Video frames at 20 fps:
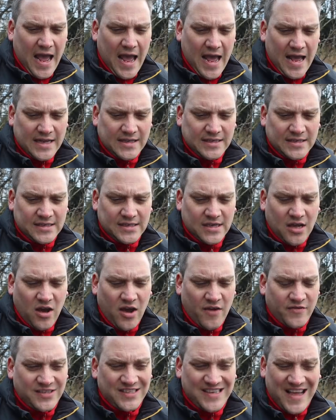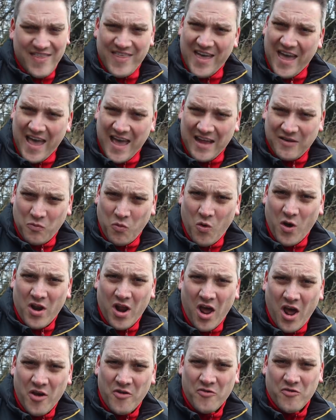And I've set that at
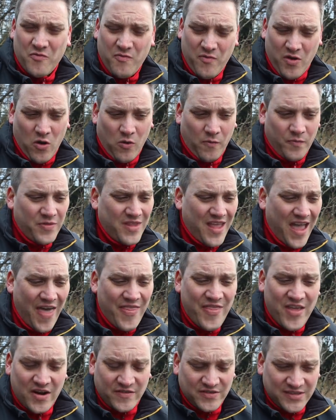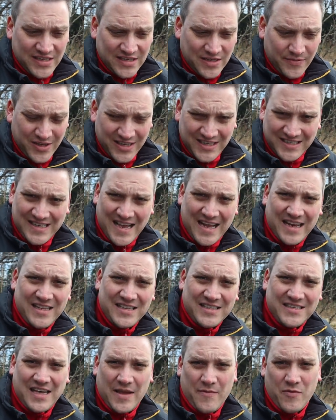100 mil. And then I've set up exactly
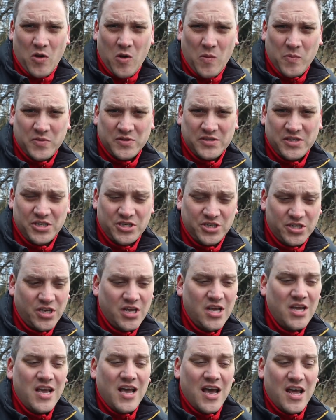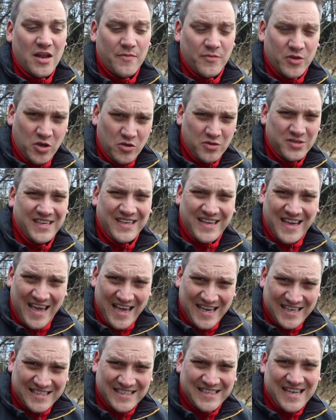the same composition and I'm using
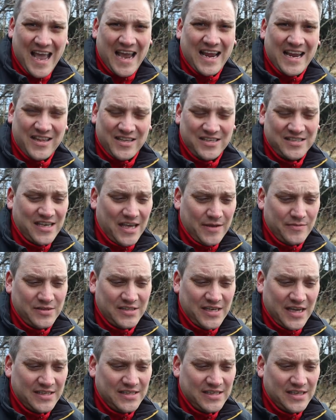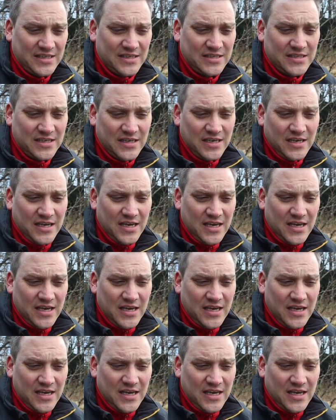exactly the same settings.